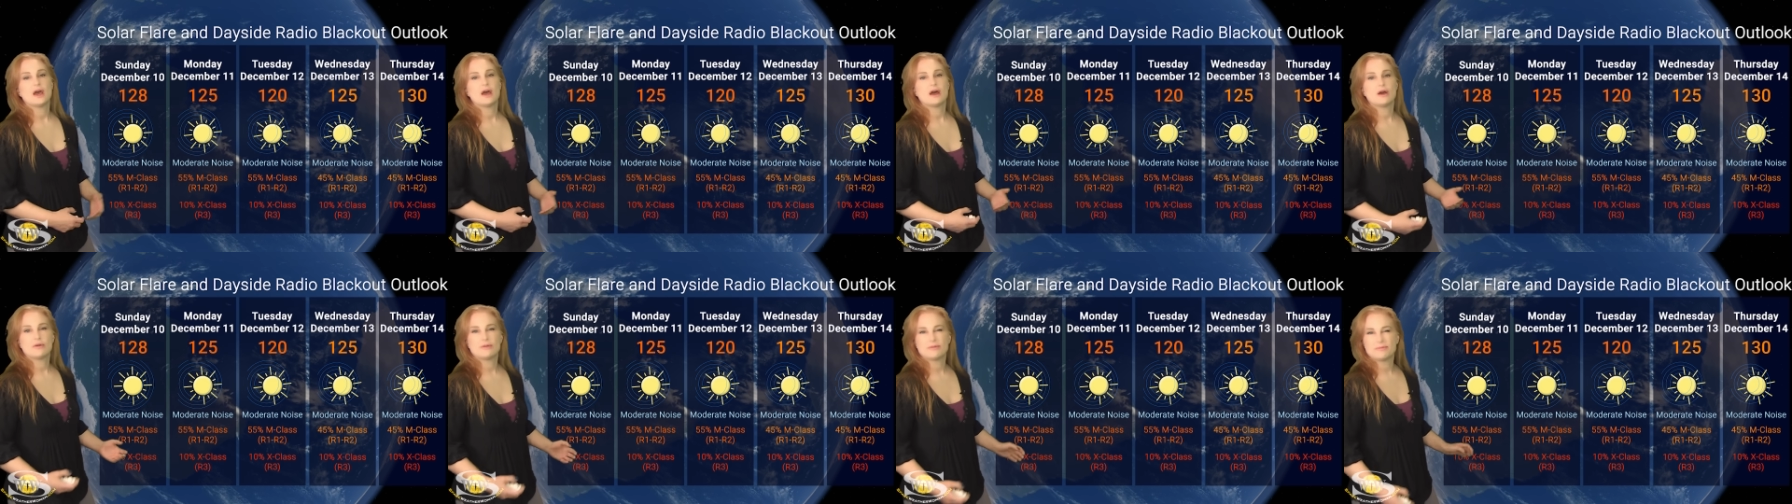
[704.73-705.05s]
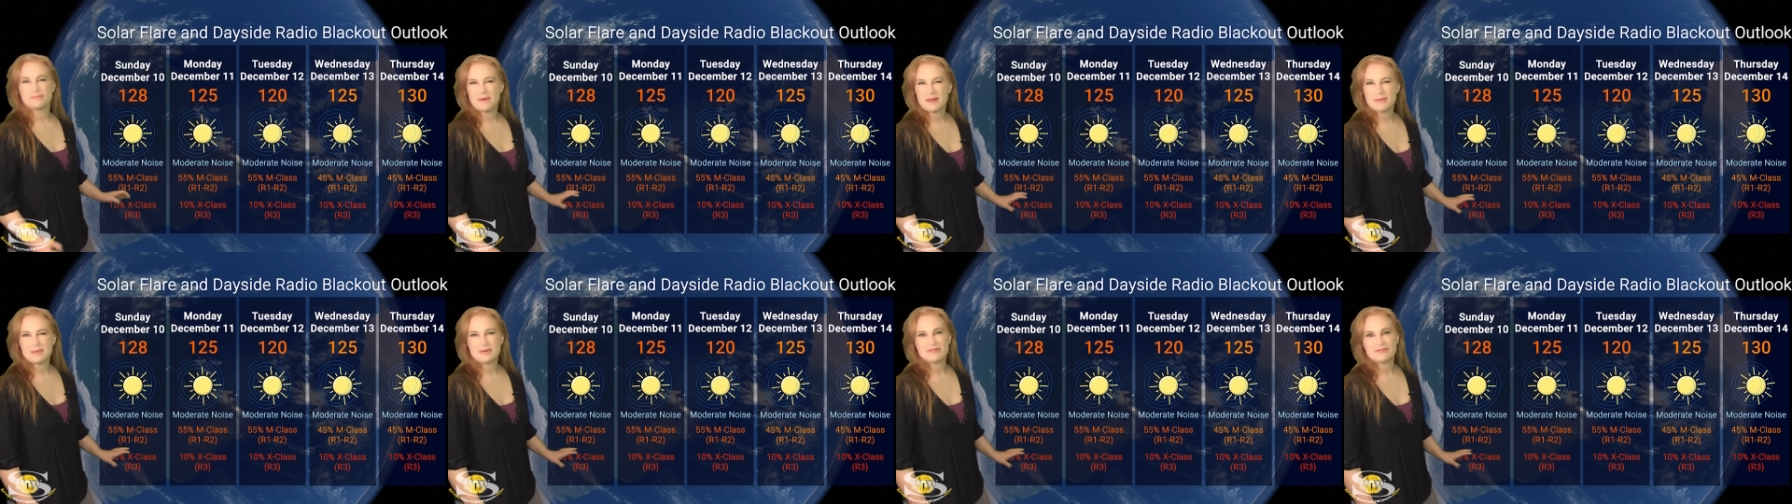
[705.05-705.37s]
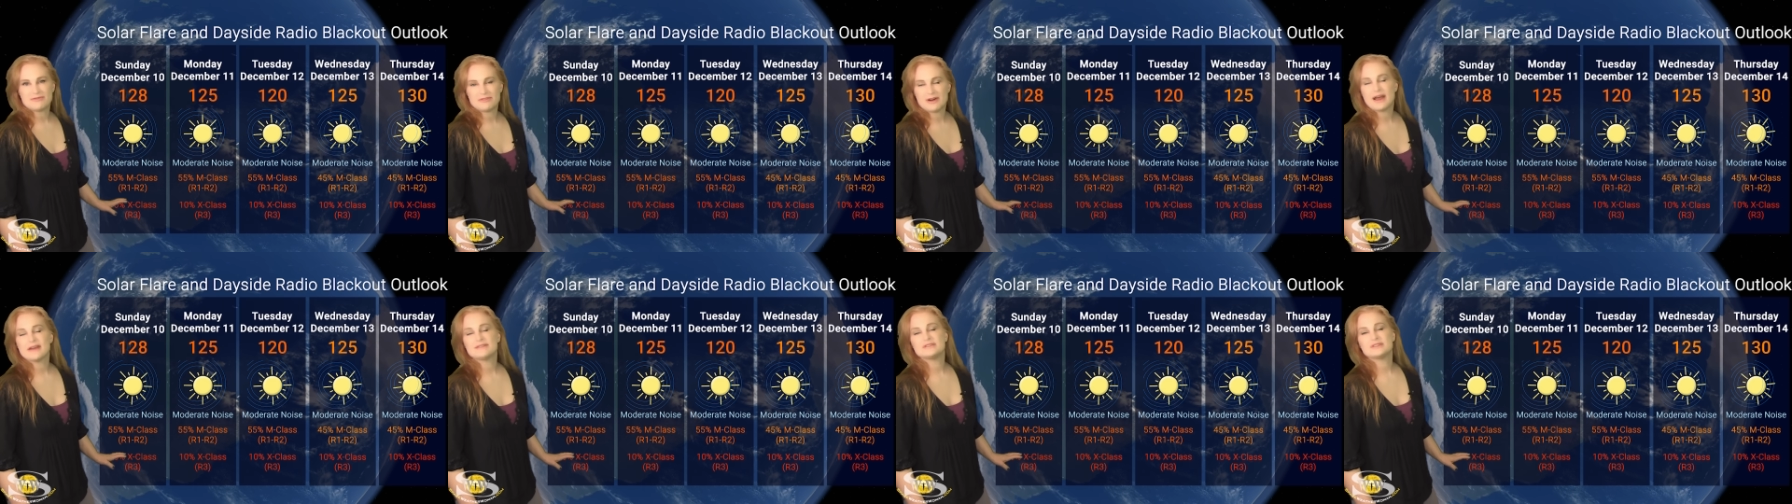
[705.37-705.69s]
or maybe a
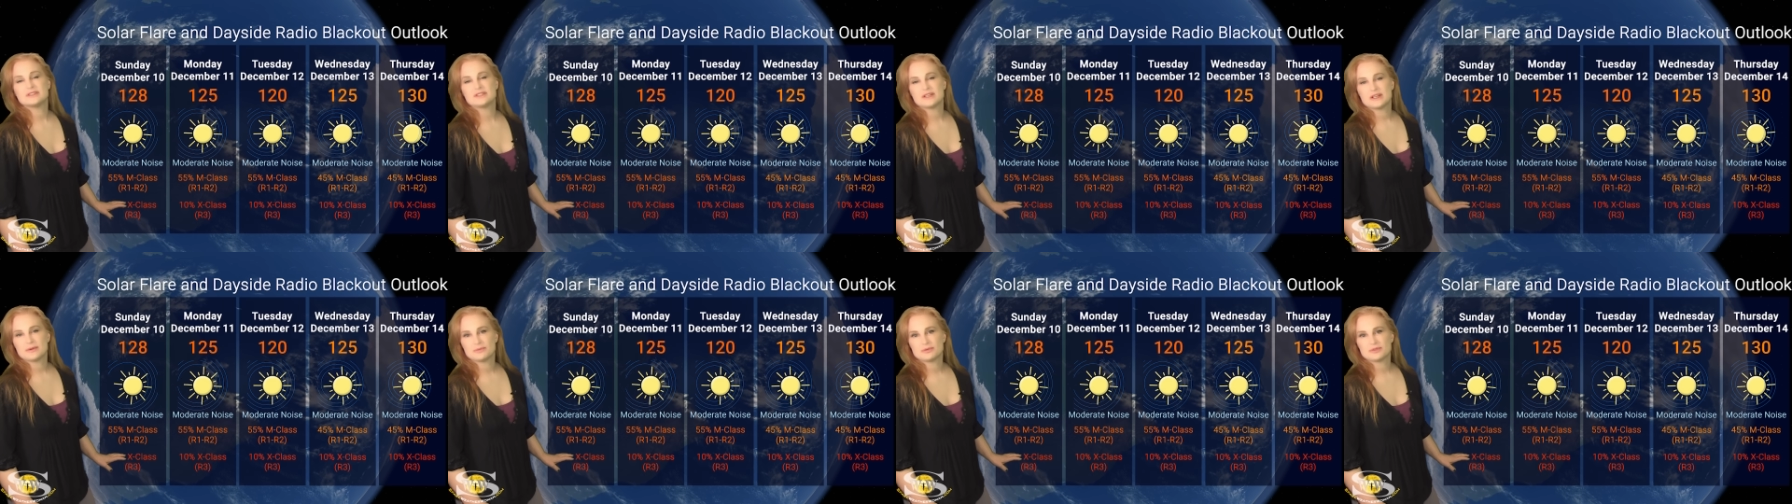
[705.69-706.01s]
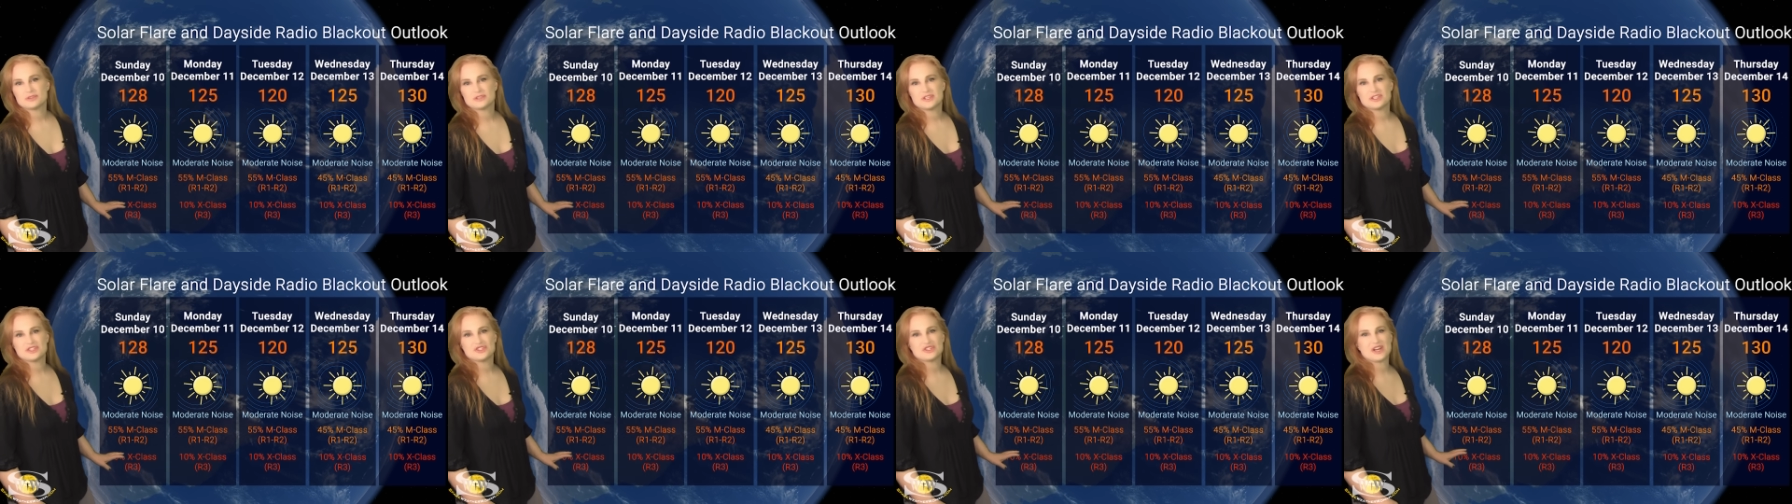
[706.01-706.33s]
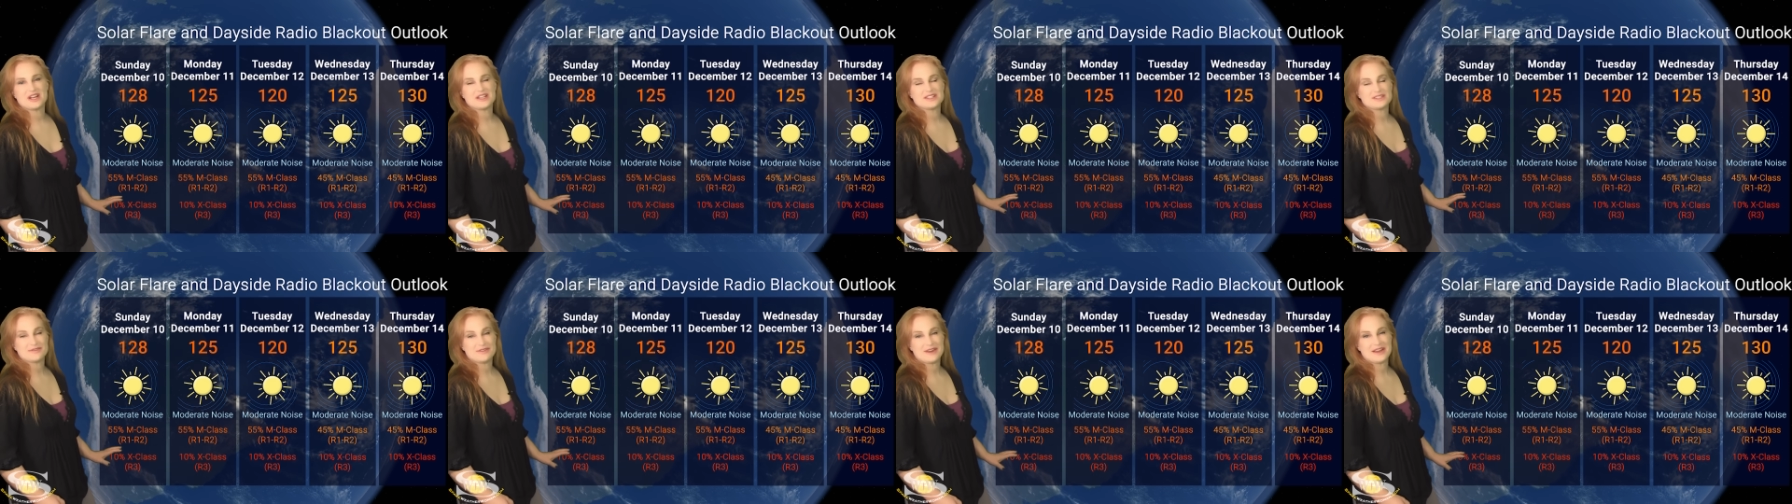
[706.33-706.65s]
5 to 10%
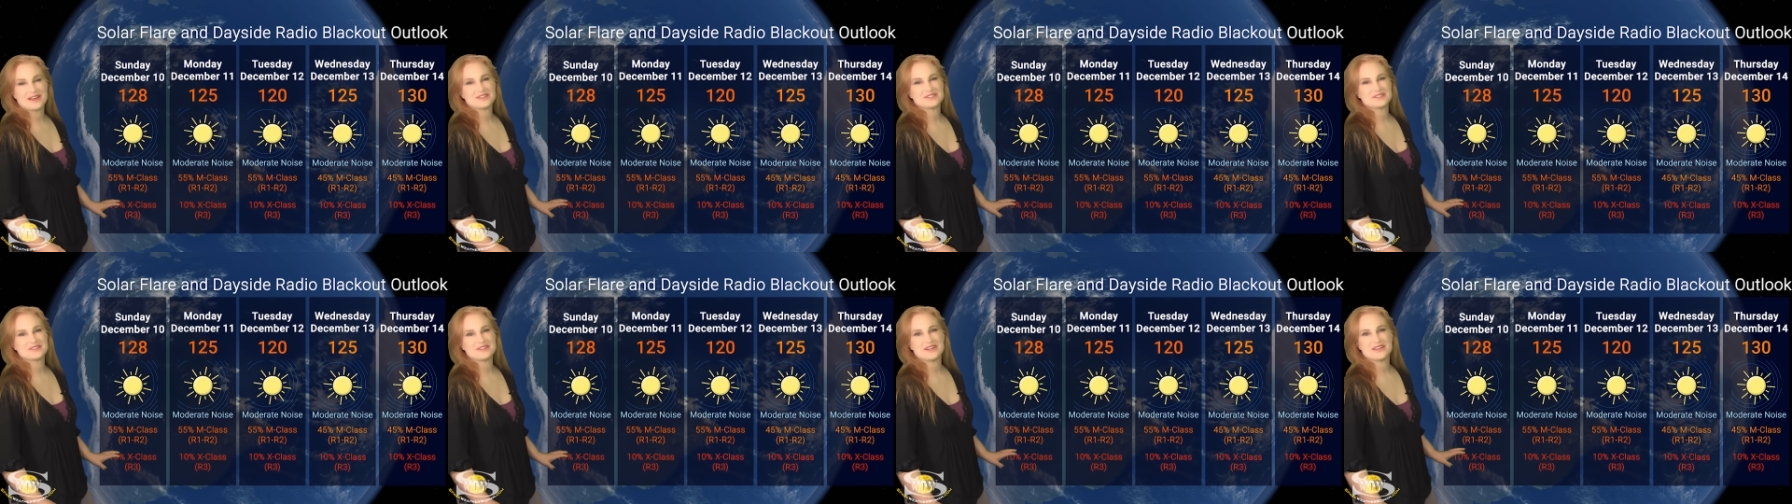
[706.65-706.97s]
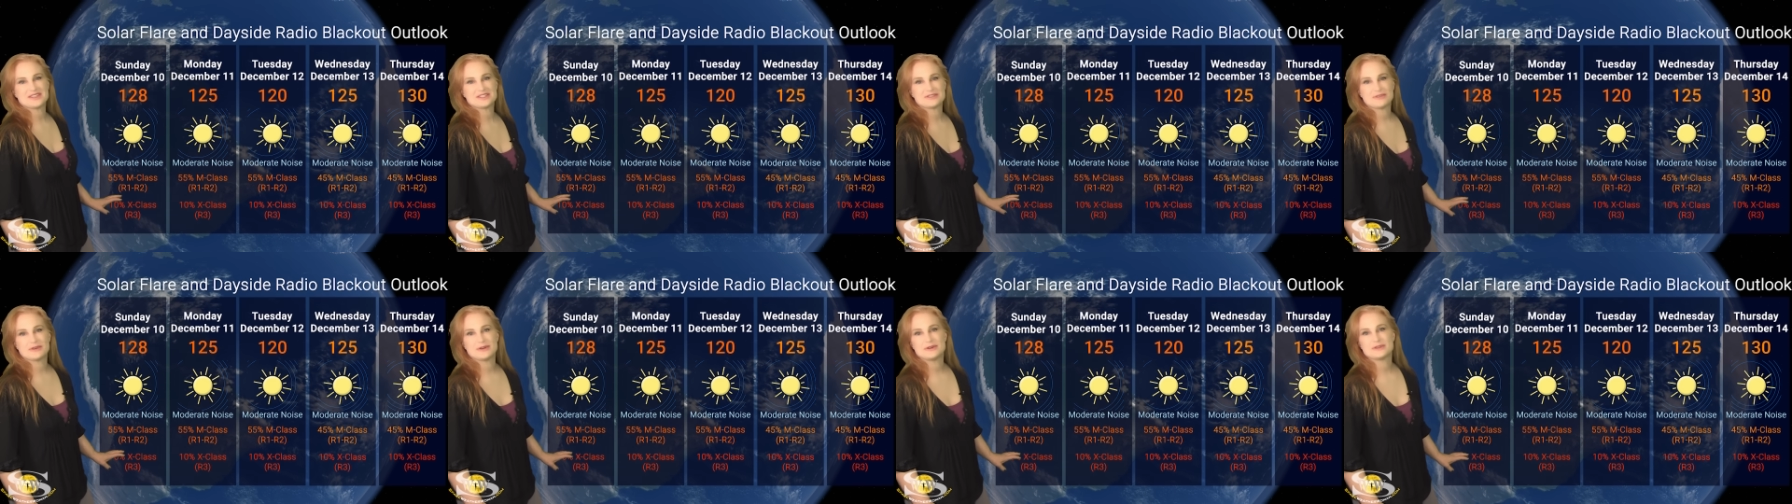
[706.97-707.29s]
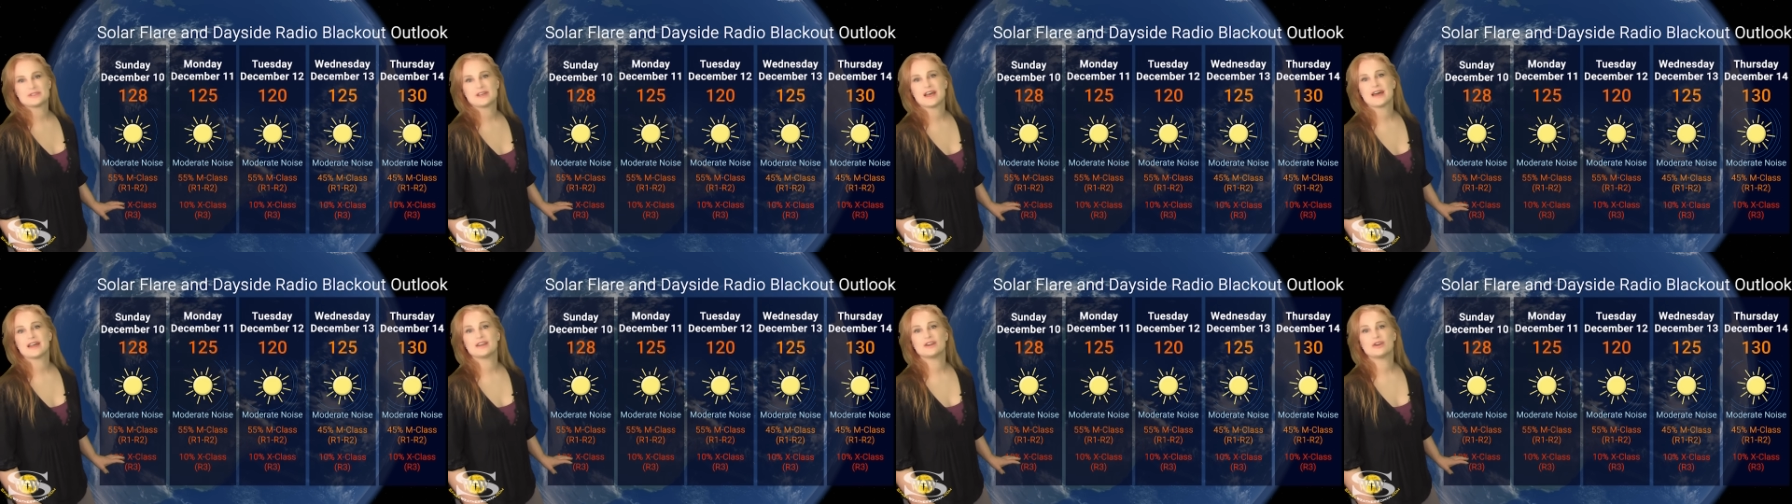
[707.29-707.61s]
chance of X-class
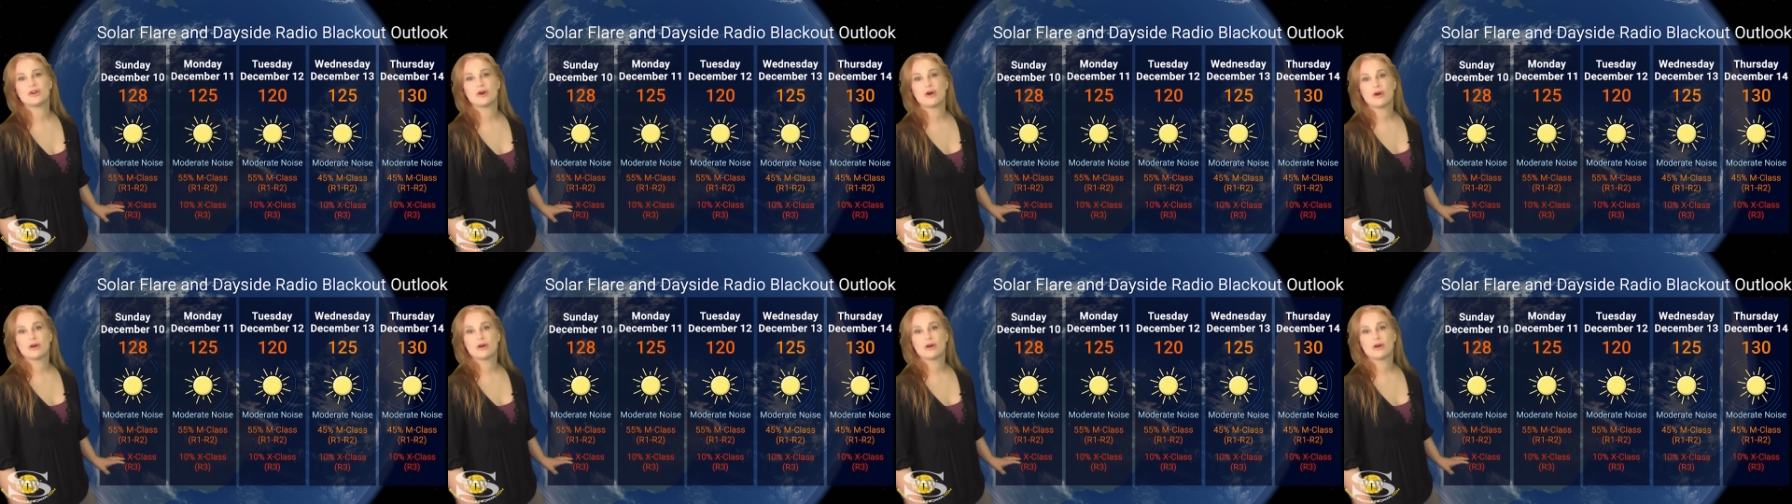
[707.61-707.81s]
flares at an